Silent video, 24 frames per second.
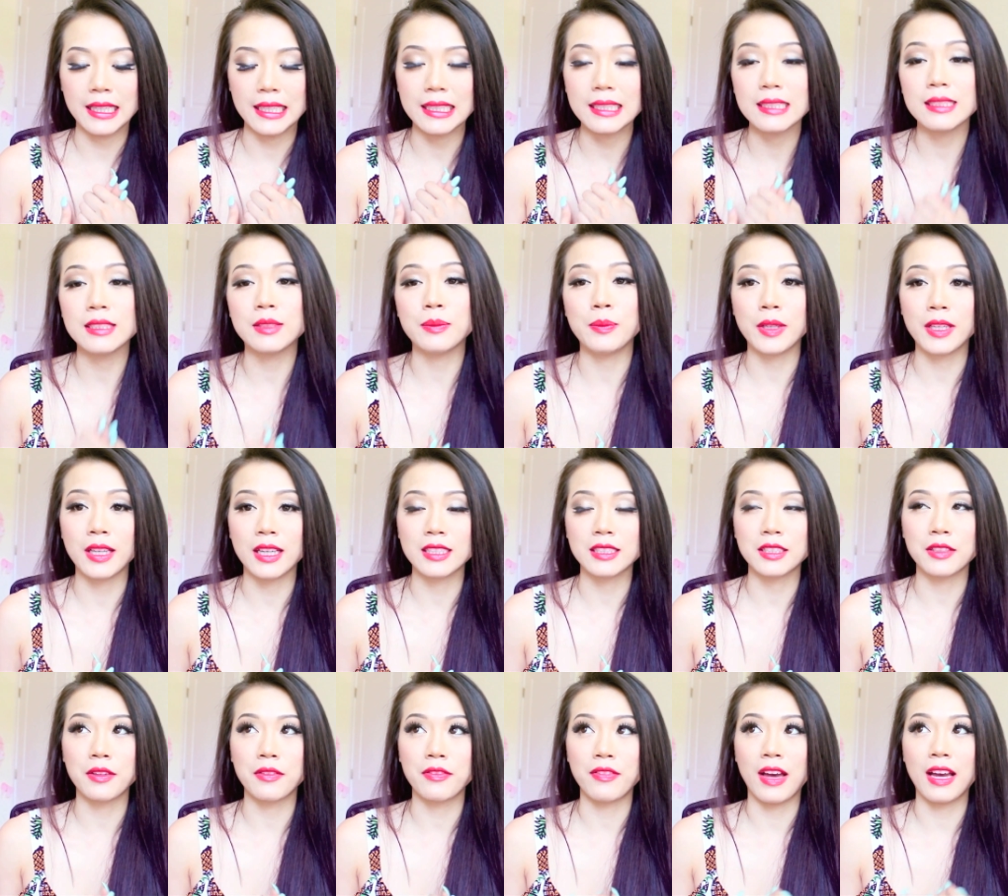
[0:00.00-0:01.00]
is because
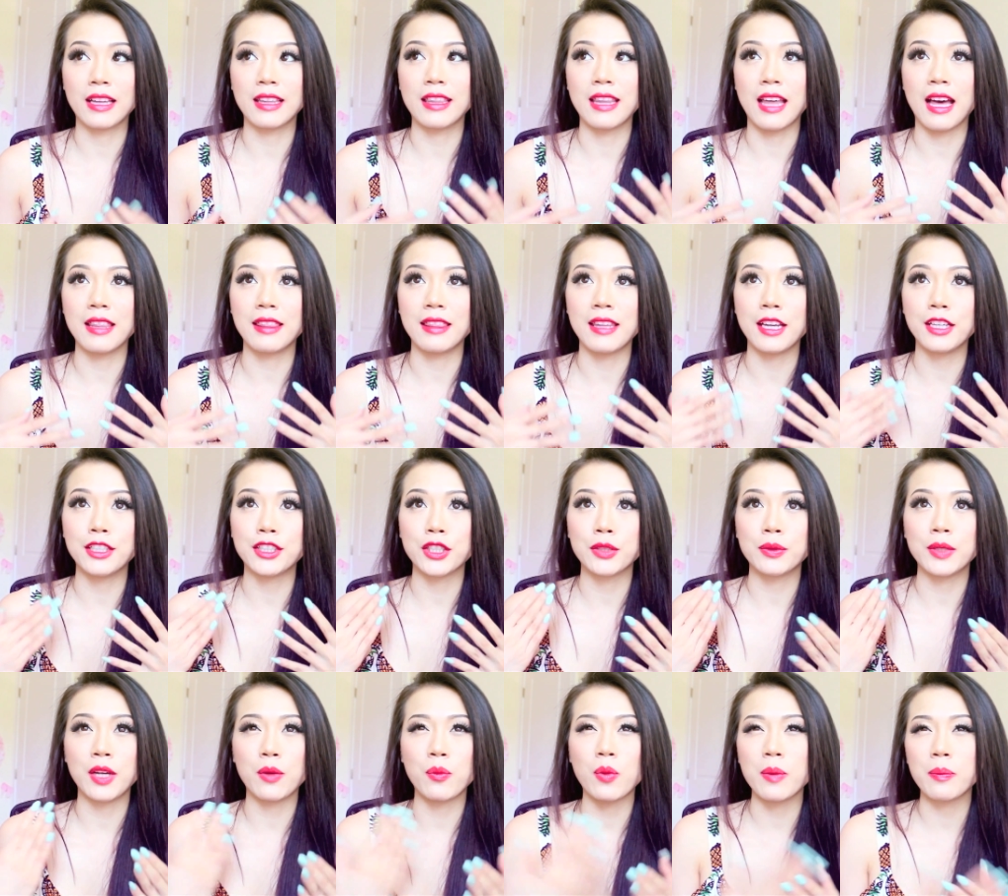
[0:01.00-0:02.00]
of the fact that they
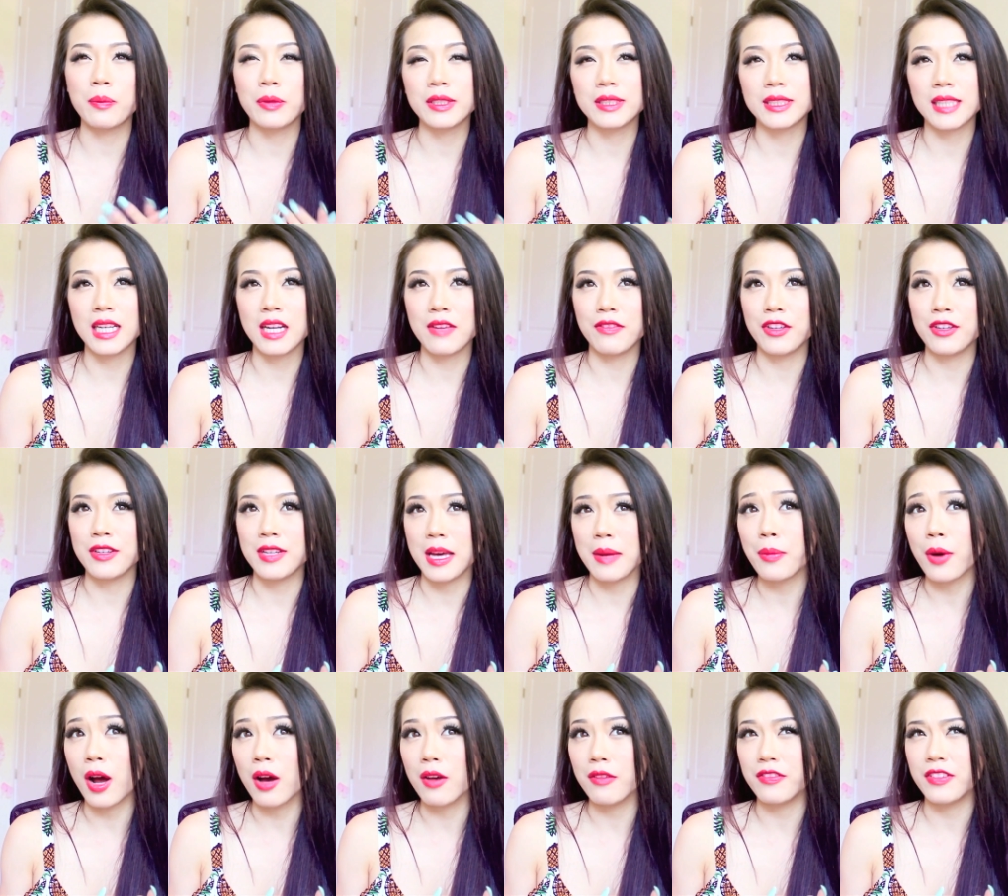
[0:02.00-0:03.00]
donate 1% of their net
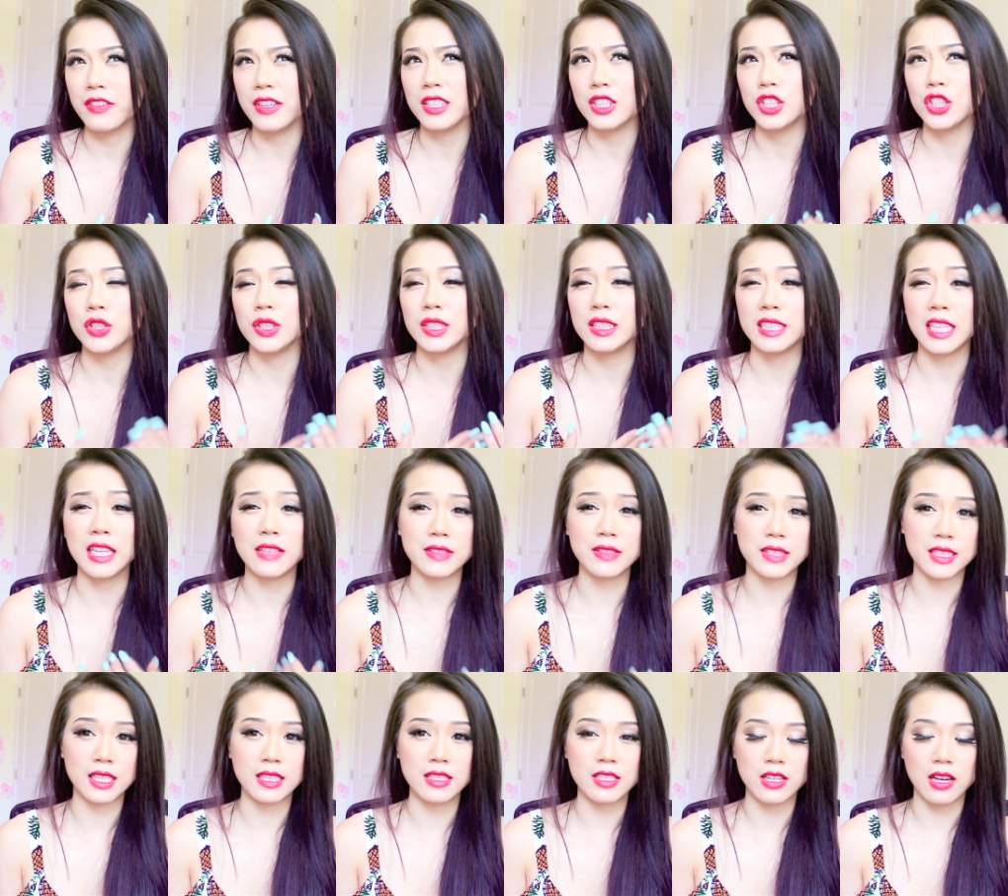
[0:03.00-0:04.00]
profit to
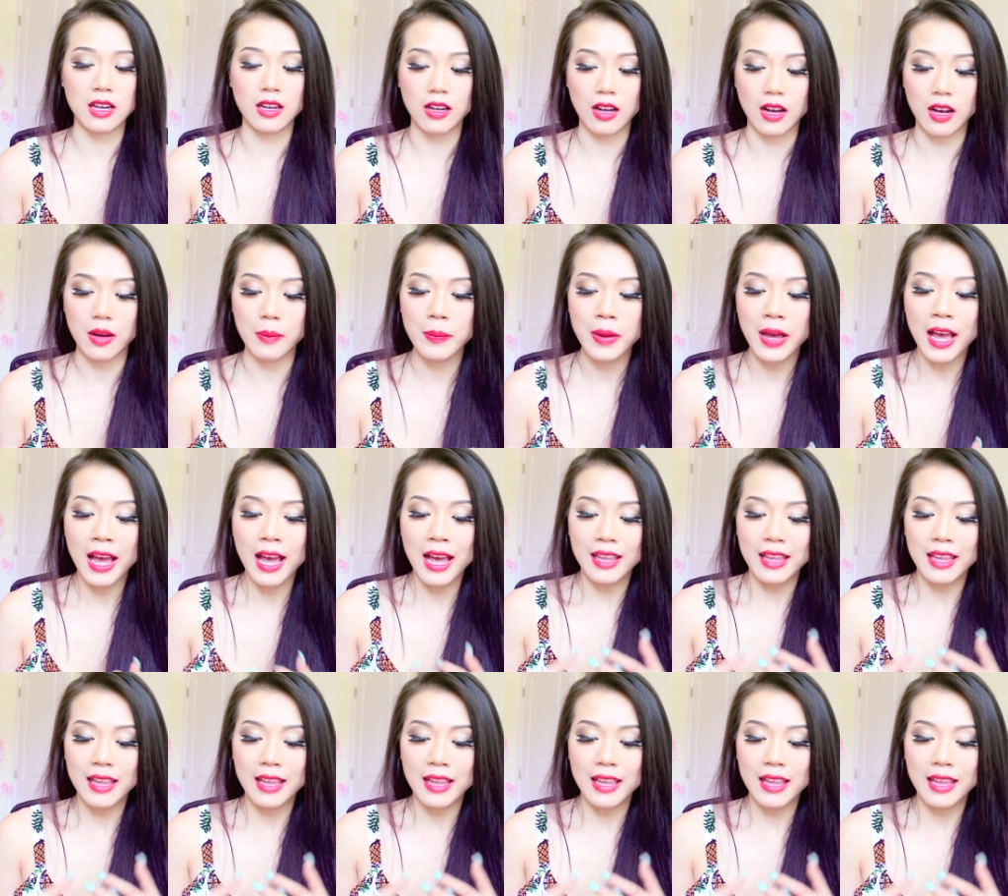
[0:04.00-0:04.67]
safeskin.com.